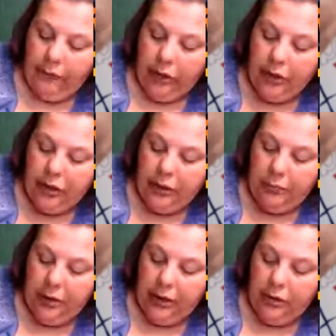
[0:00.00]
a
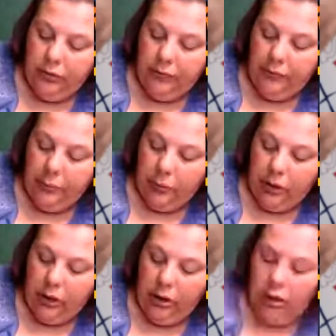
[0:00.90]
friendship can drift
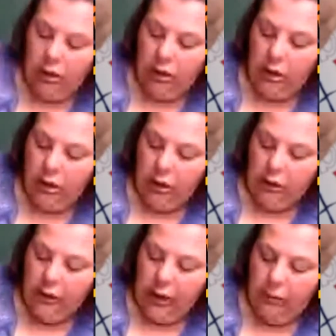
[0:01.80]
apart
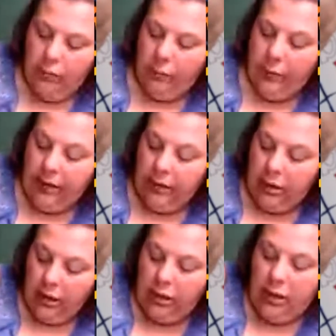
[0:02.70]
that we'll be
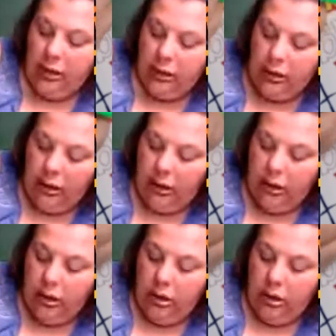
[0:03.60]
discussing tonight.